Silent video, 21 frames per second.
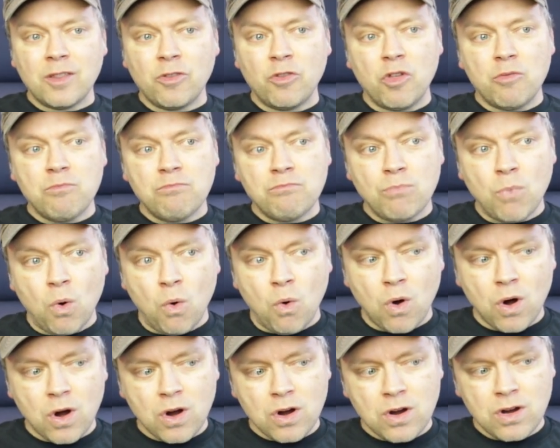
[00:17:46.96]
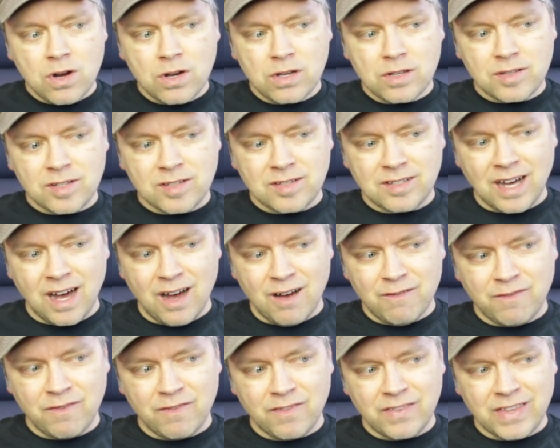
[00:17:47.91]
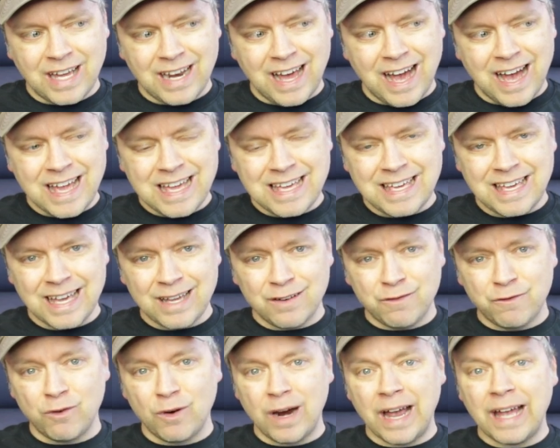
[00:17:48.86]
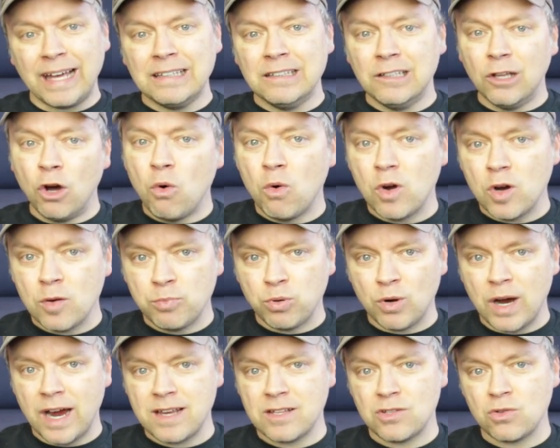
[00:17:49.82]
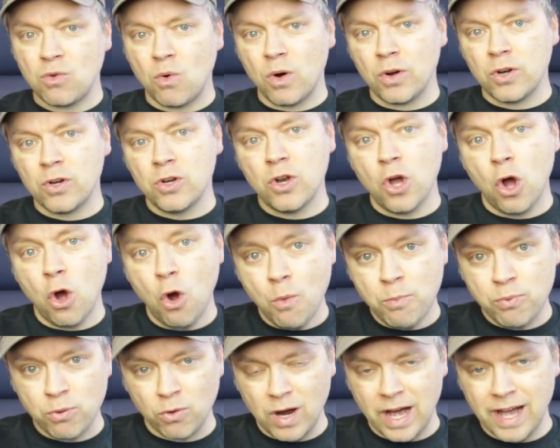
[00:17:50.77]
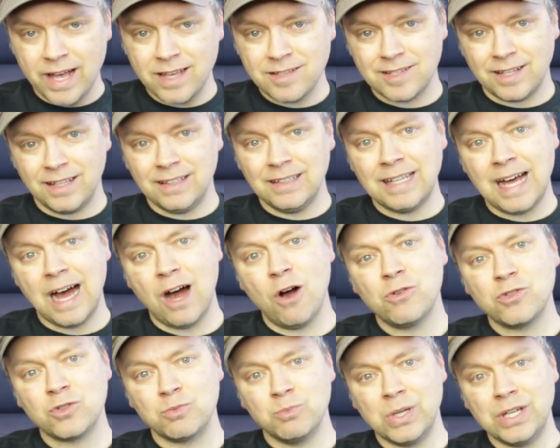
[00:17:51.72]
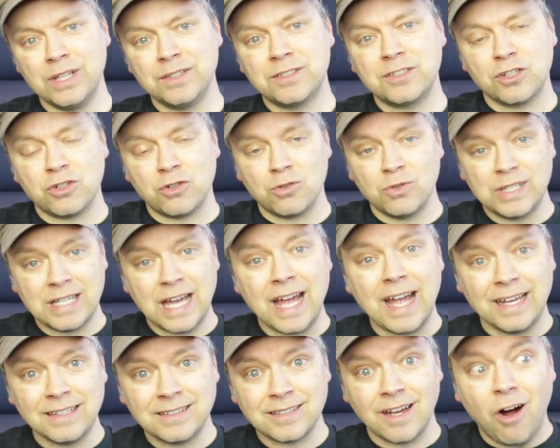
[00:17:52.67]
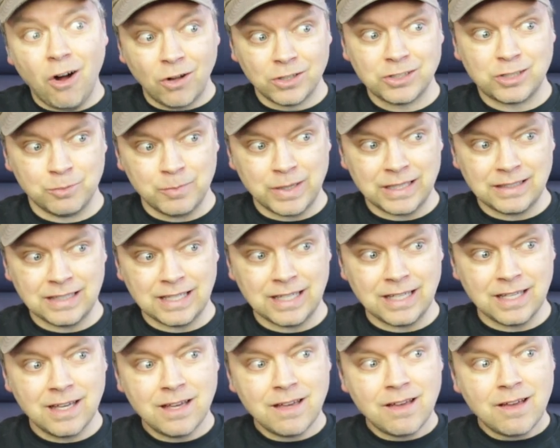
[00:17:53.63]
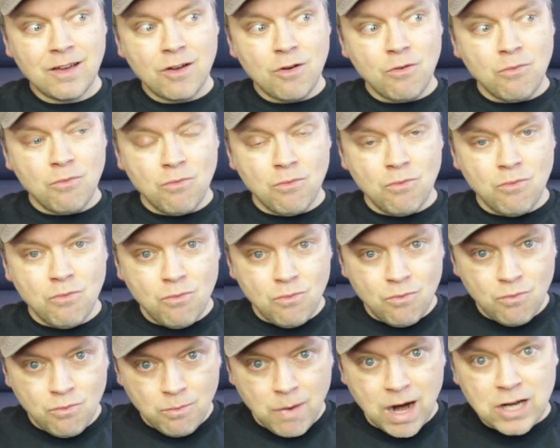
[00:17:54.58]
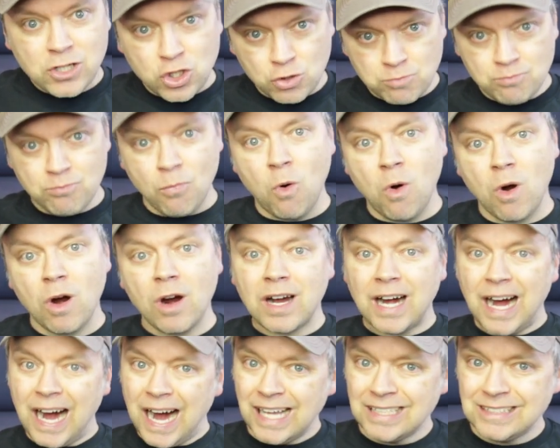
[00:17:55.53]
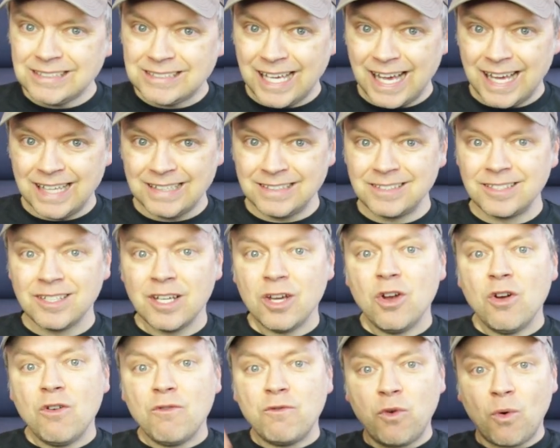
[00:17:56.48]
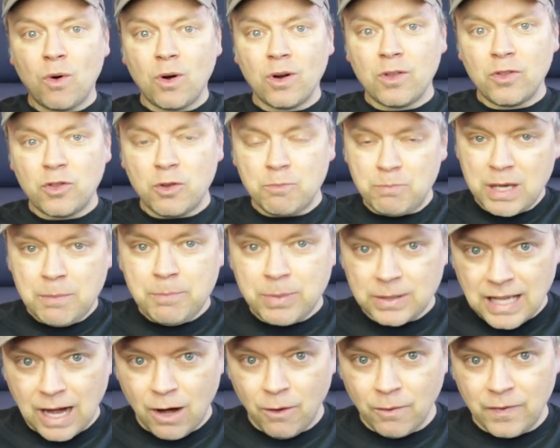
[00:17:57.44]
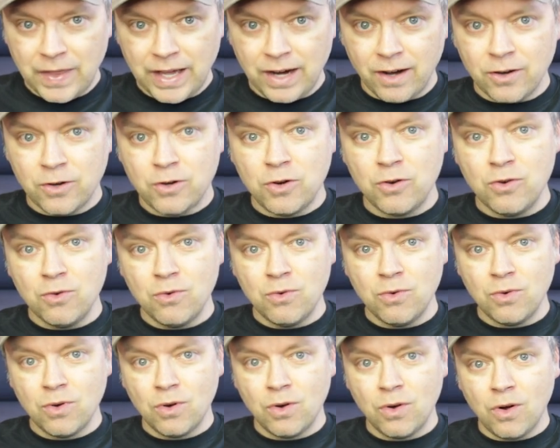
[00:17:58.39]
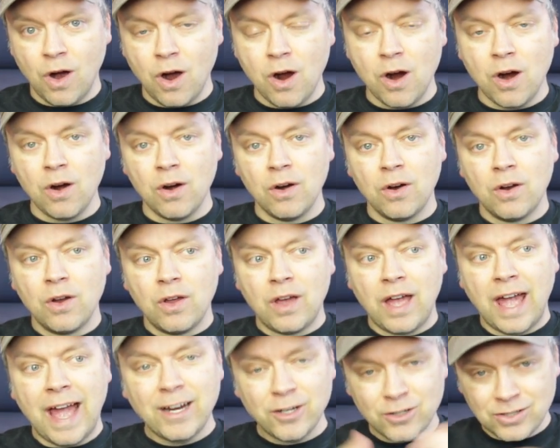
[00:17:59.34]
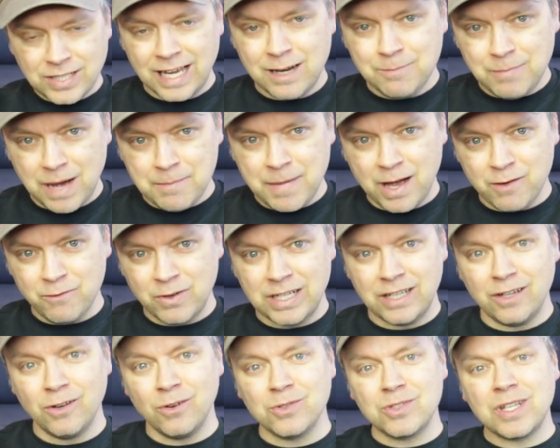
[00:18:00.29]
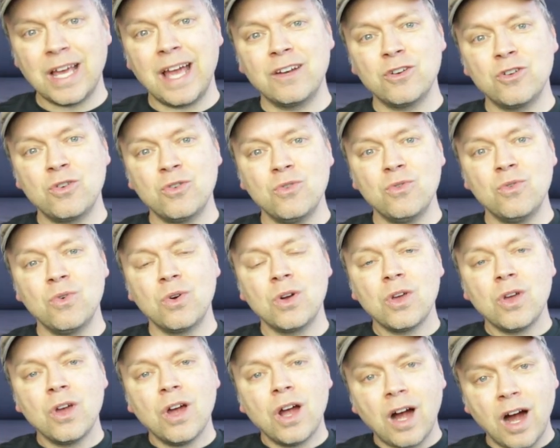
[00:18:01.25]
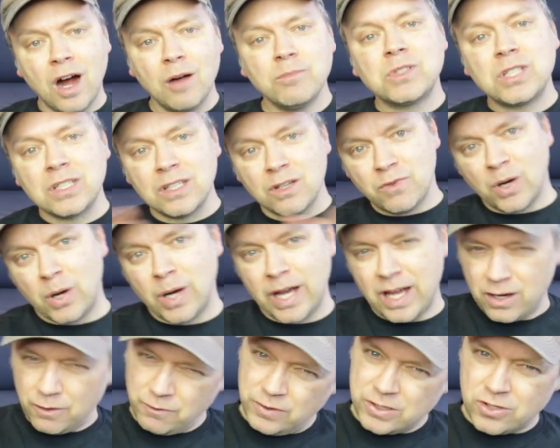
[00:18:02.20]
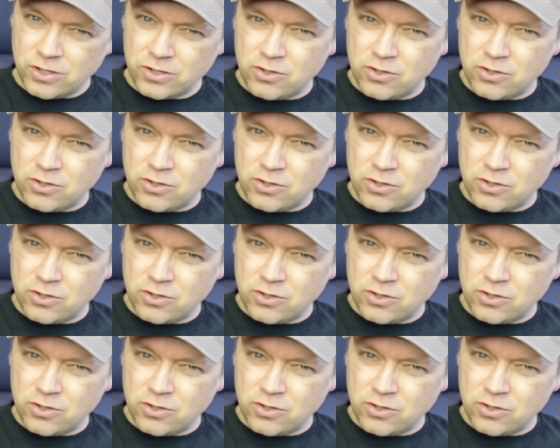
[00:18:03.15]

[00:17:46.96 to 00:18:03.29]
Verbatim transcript: the more stuff that I get for a lower price or no price allows me to create ultimately much more content for the people out there who are entertained by my videos and who come to the very unofficial